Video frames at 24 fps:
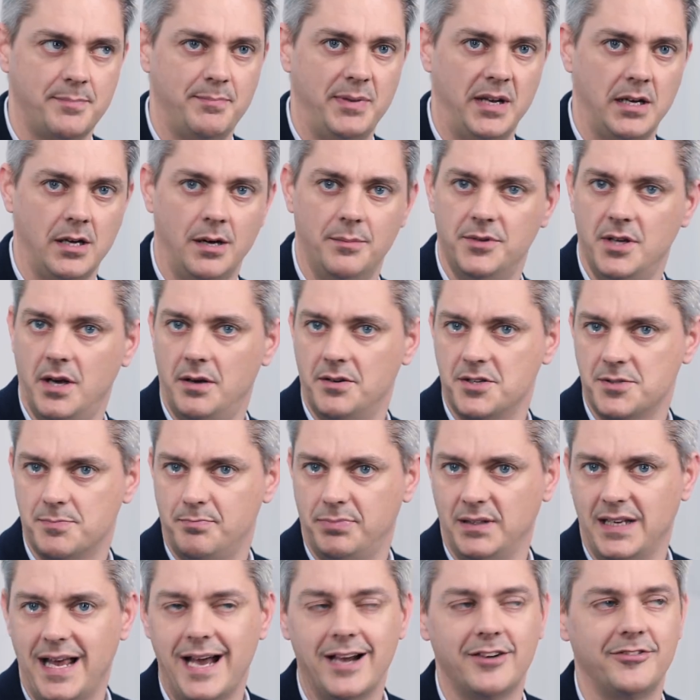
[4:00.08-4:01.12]
become known as
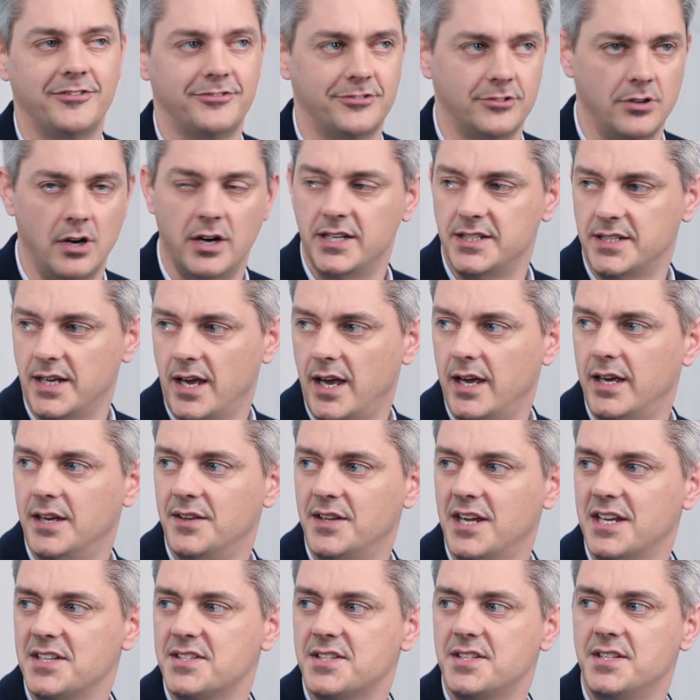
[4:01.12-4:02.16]
Black Friday,
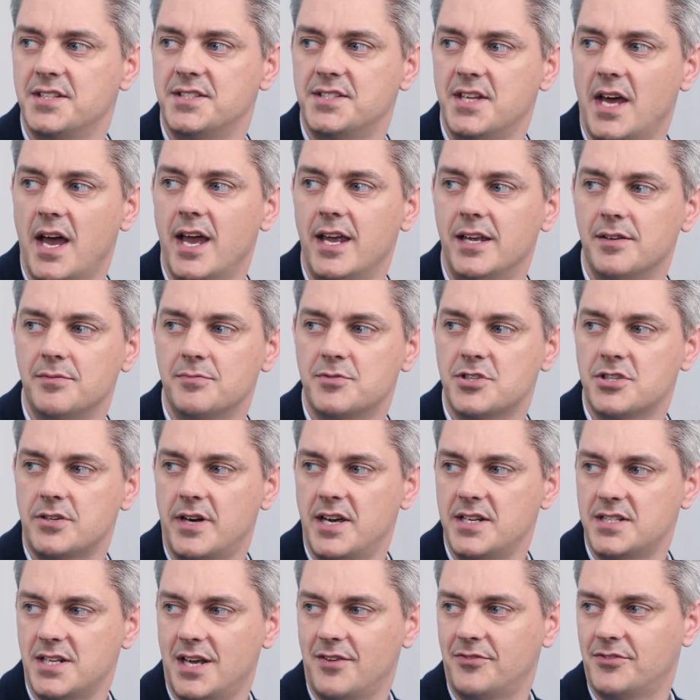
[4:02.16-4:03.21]
and that's the day
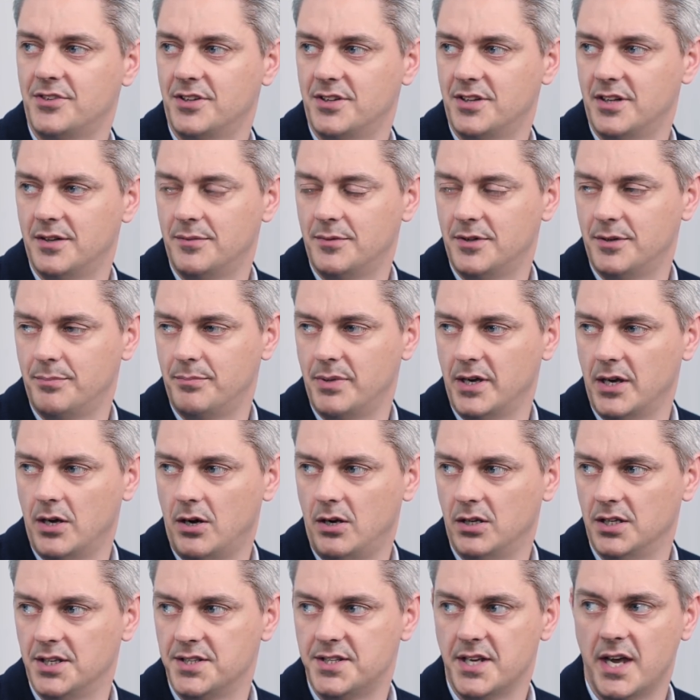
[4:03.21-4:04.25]
straight after the big
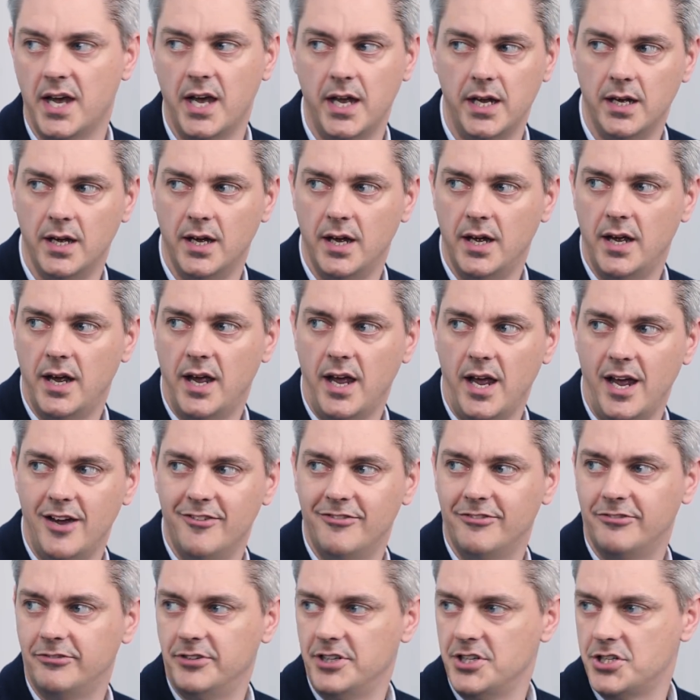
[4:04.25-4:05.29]
holiday.
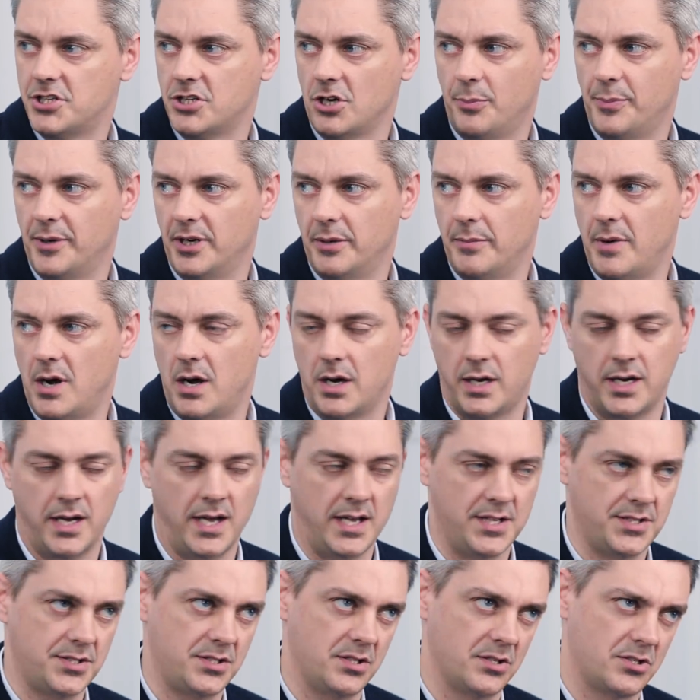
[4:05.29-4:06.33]
Every shop in America
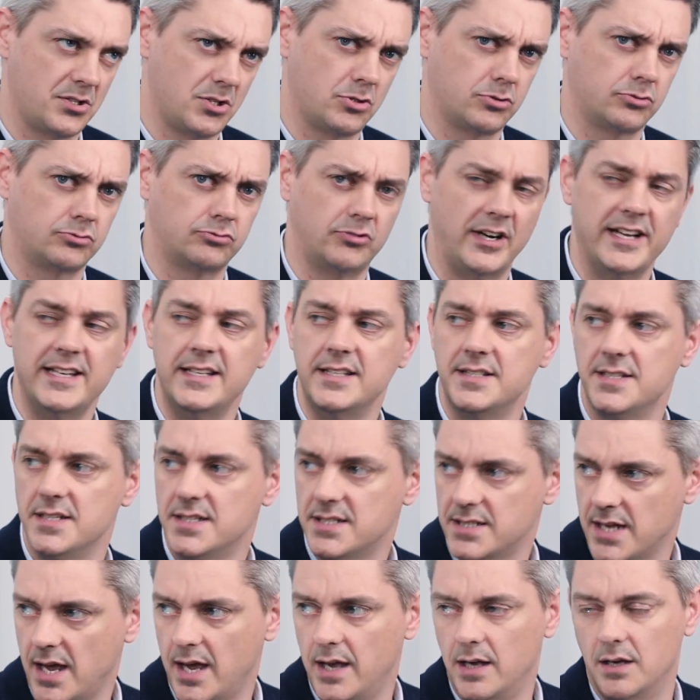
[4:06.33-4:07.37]
has just crazy
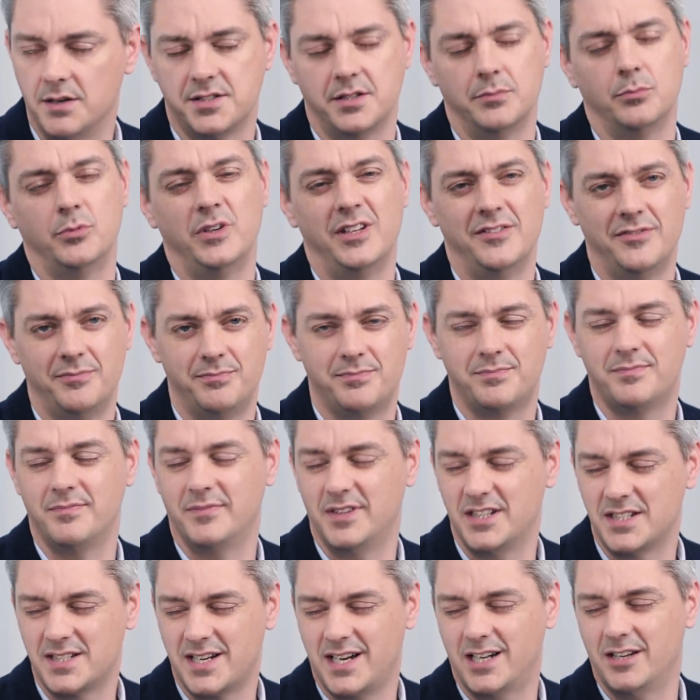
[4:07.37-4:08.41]
sales, and
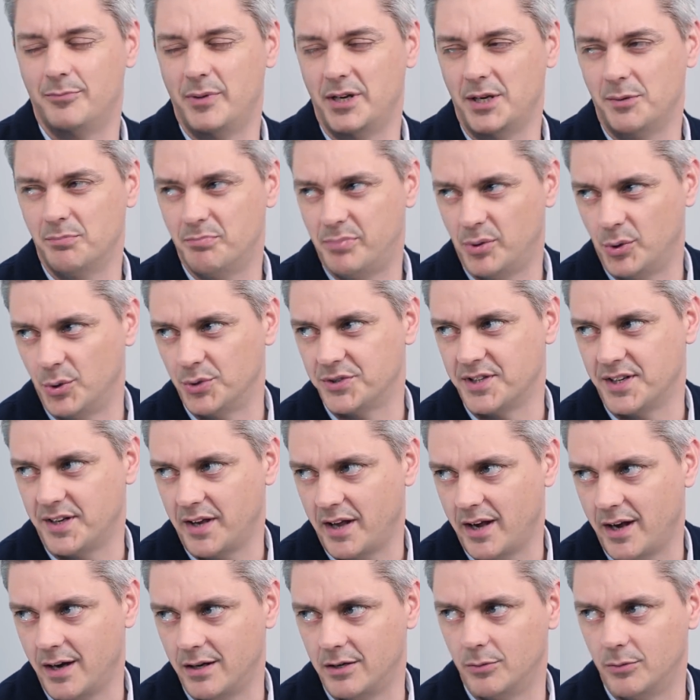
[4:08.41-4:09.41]
it's kind of been imported here,